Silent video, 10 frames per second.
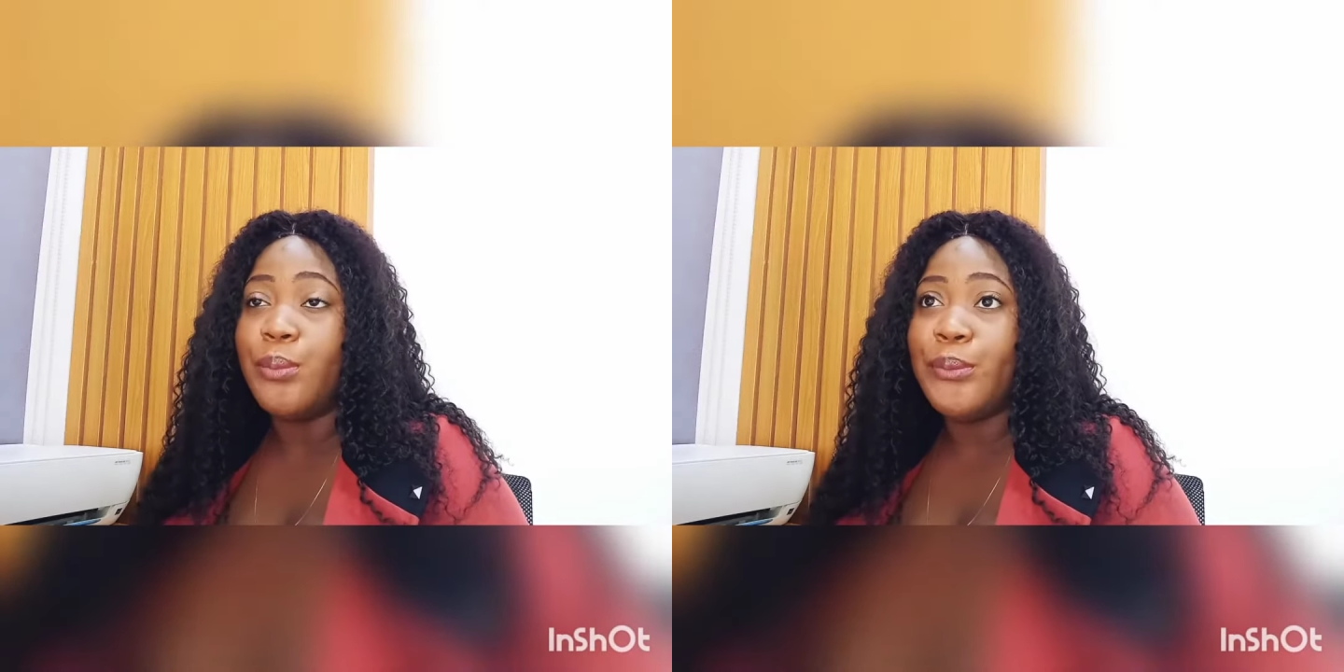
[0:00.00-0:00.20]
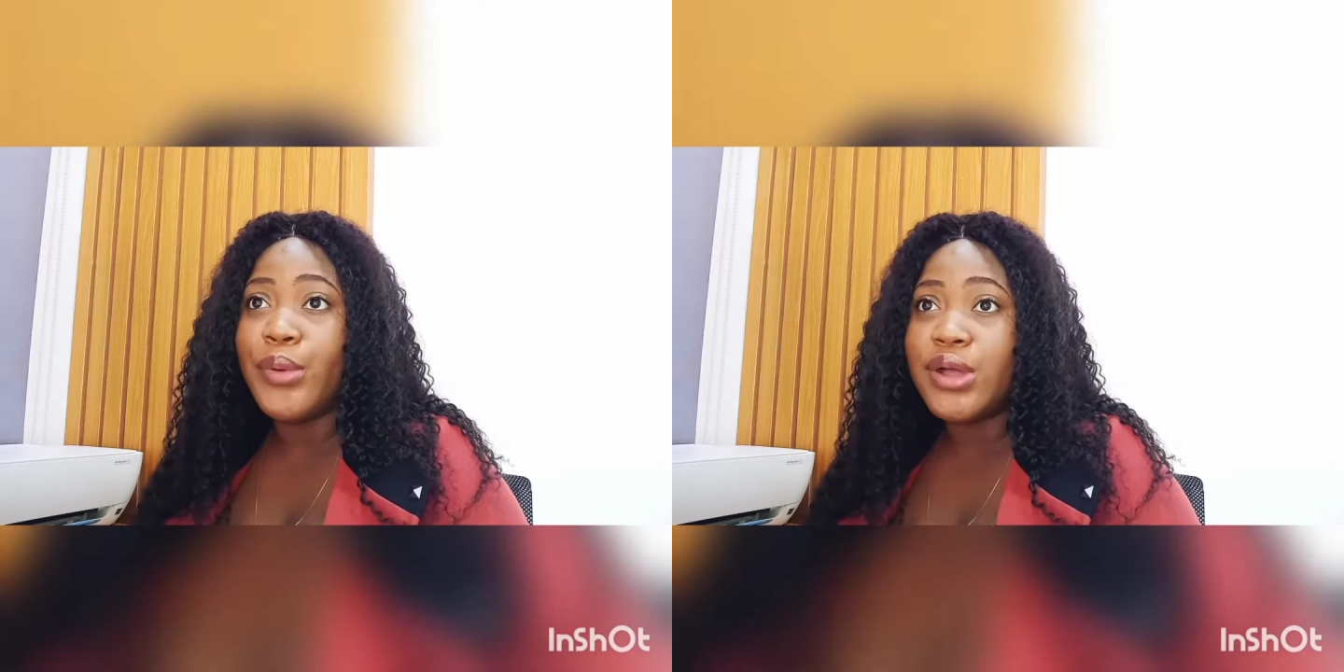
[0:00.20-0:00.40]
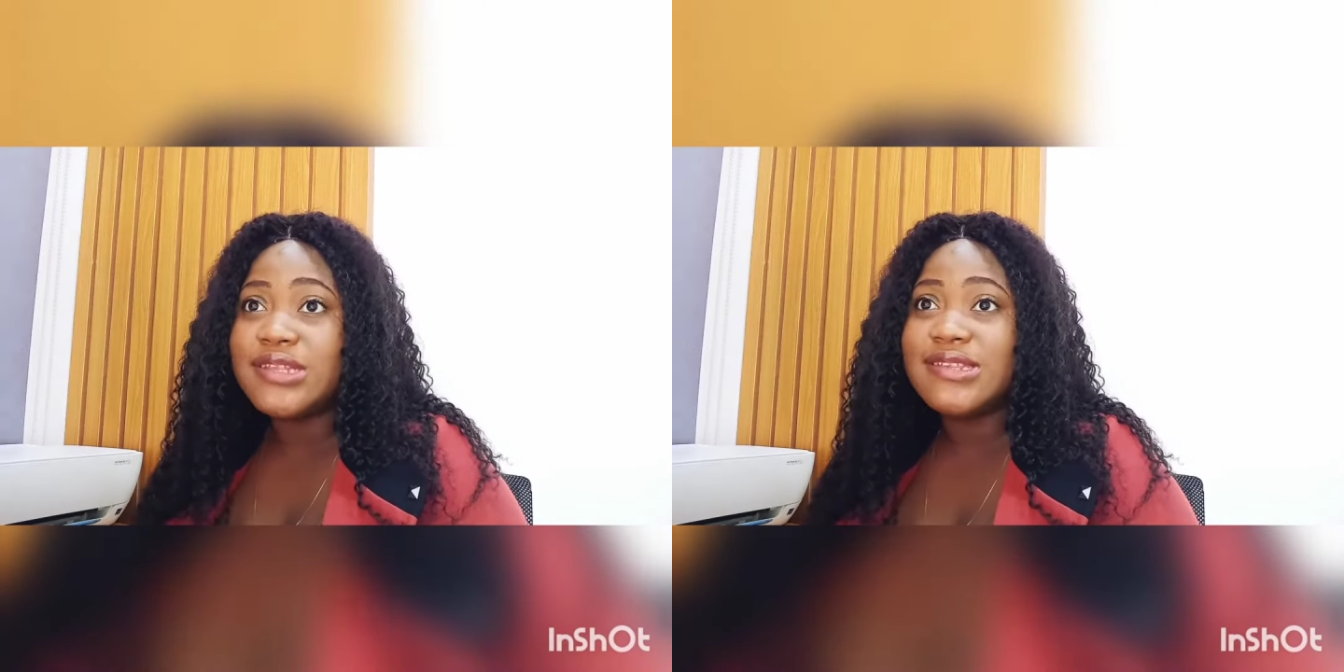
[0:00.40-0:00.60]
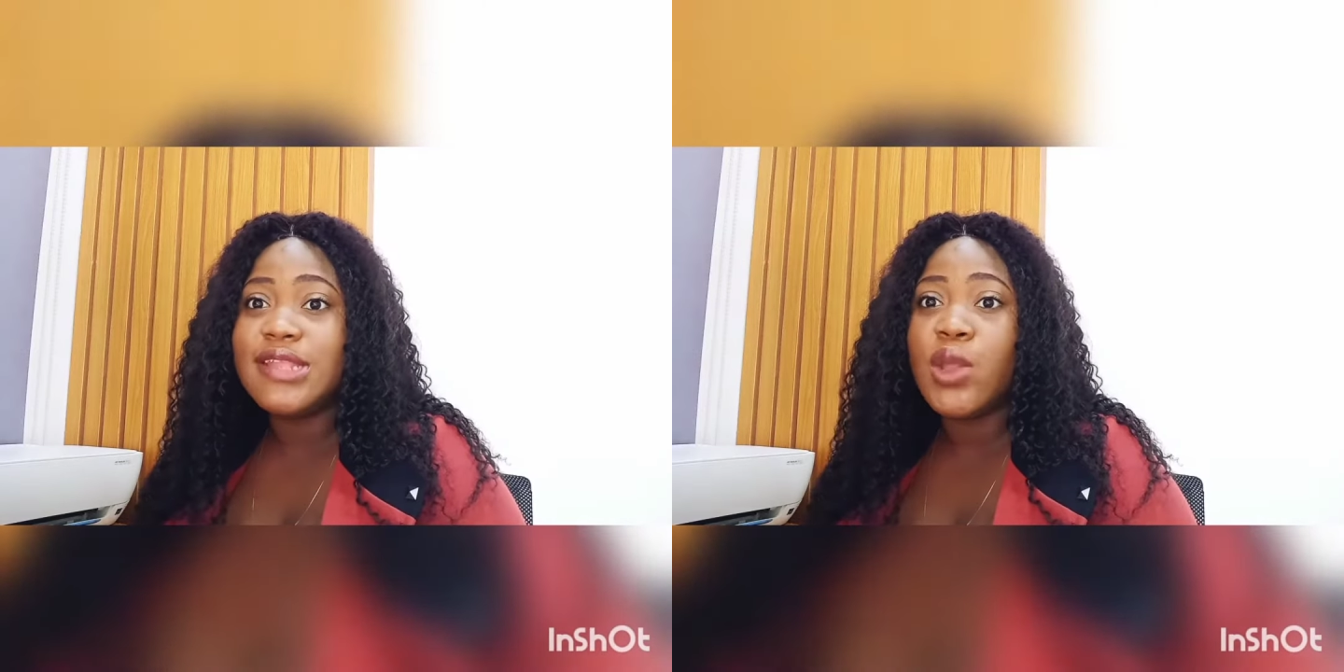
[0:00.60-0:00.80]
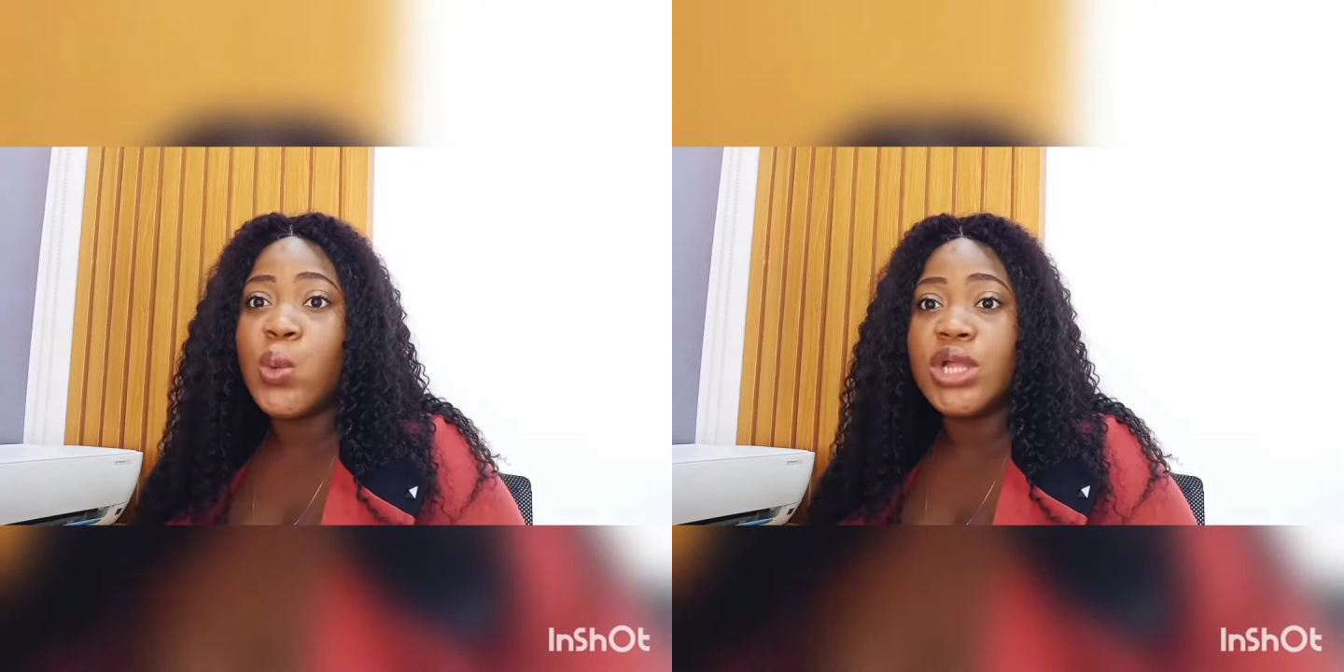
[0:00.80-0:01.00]

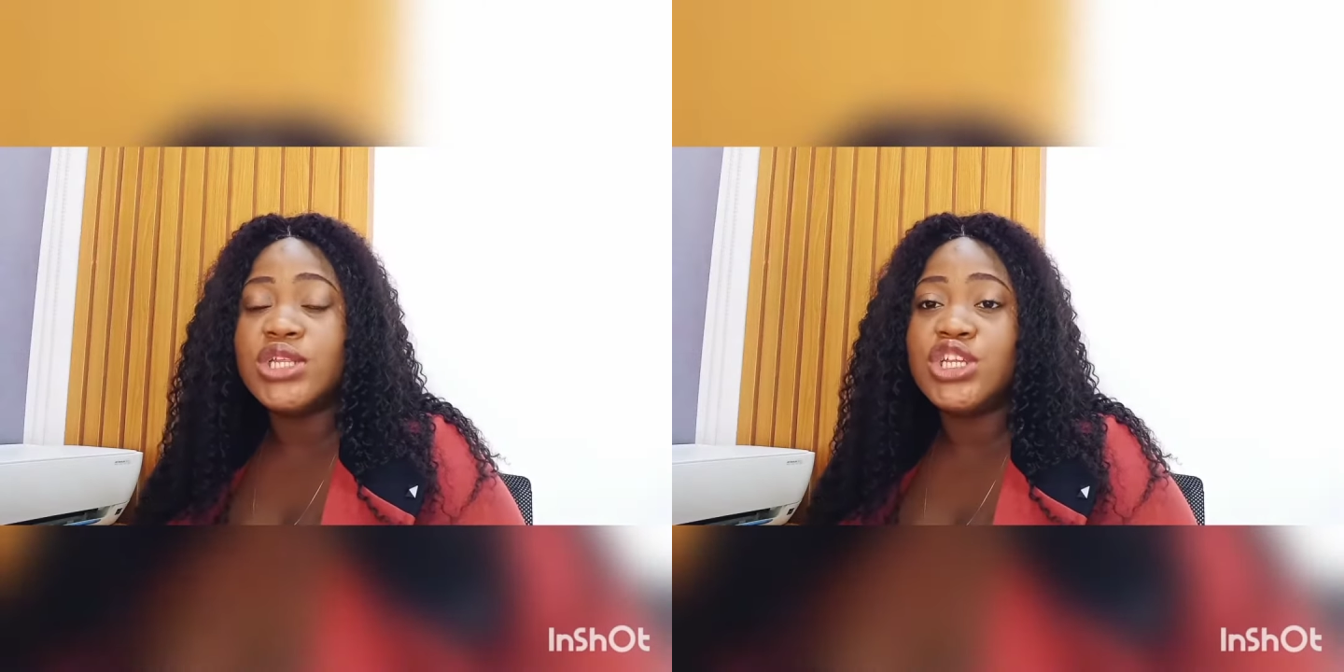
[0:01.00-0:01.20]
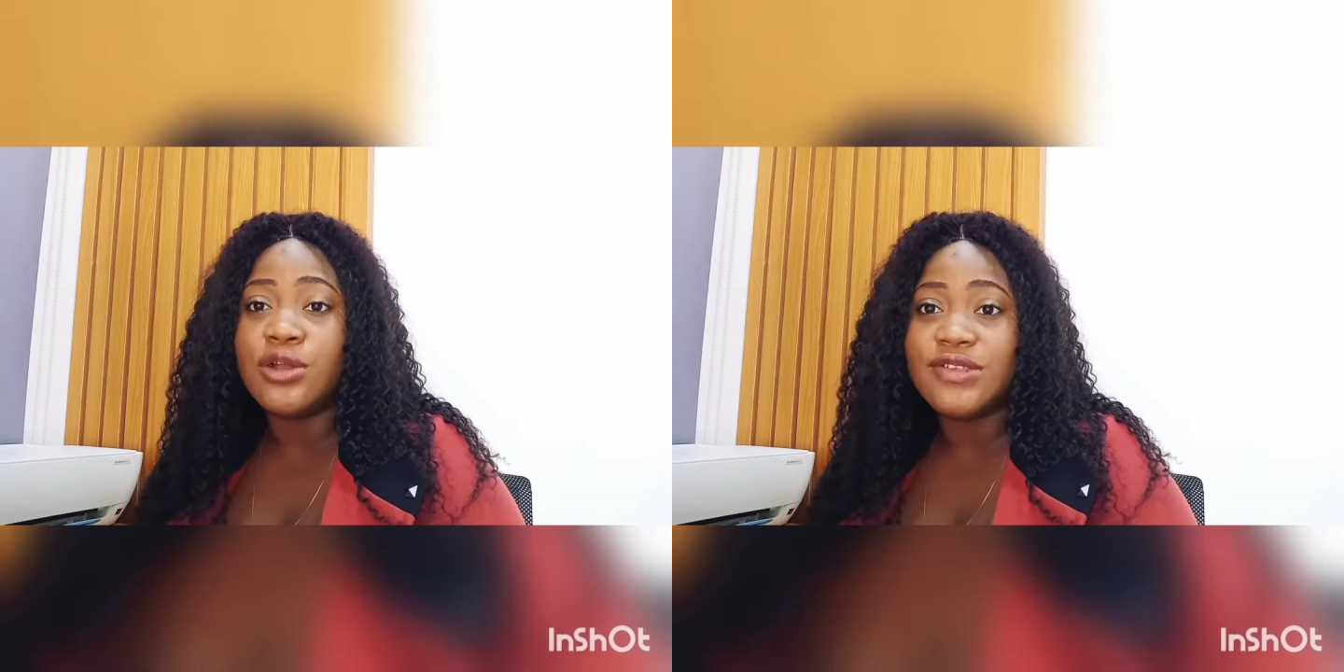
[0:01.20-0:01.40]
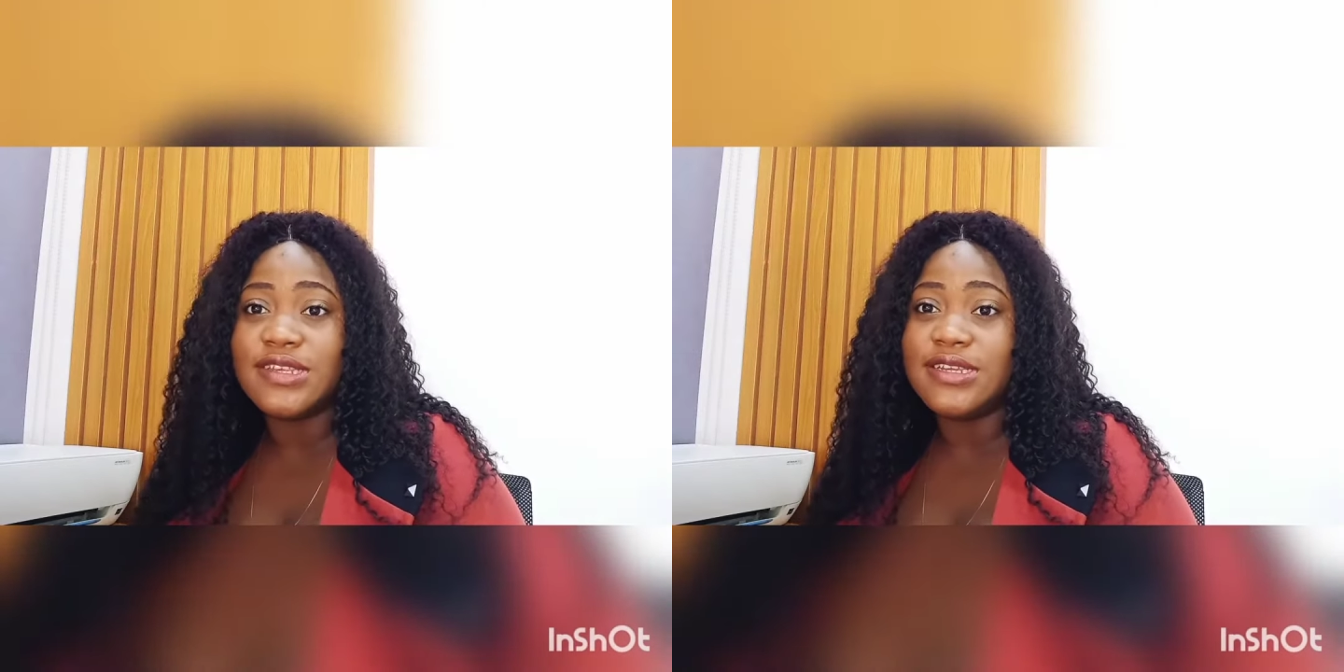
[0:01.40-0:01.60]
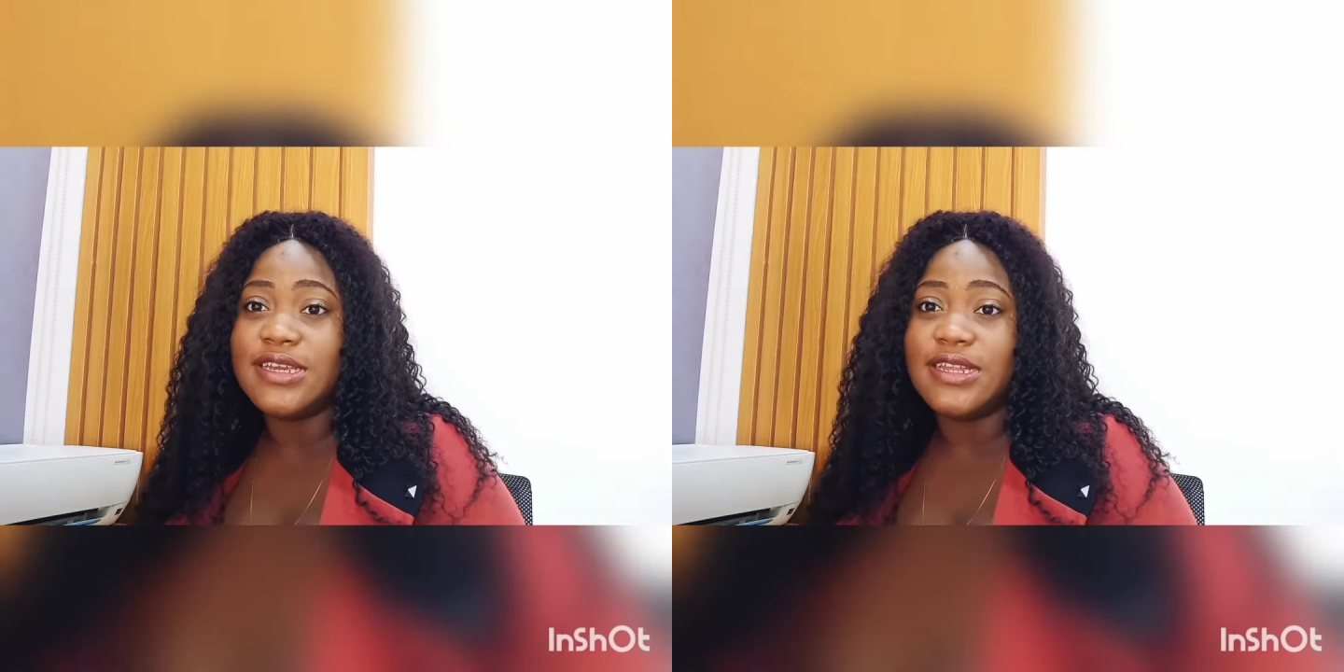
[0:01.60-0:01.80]
But they won Chelsea